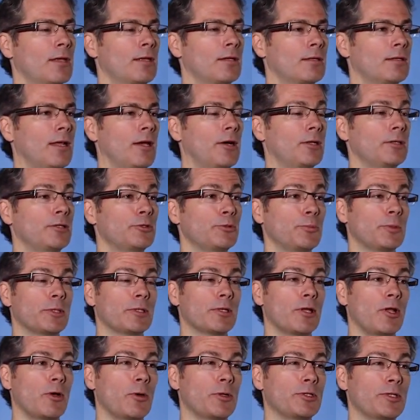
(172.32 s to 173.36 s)
Now a little bit
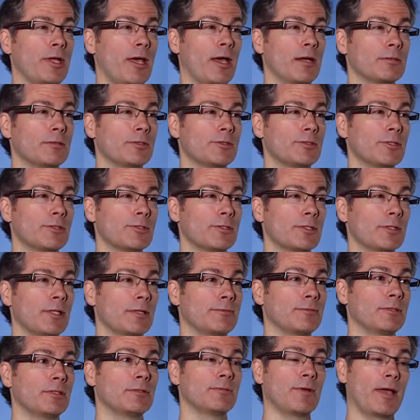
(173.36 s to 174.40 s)
lower down, this is the
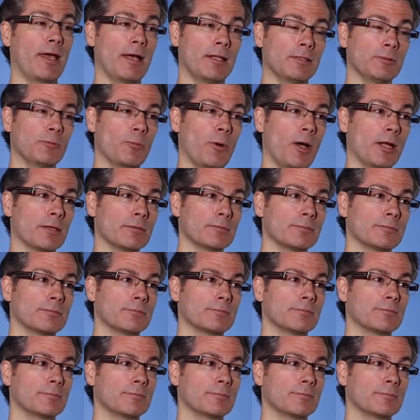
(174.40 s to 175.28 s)
level of L1.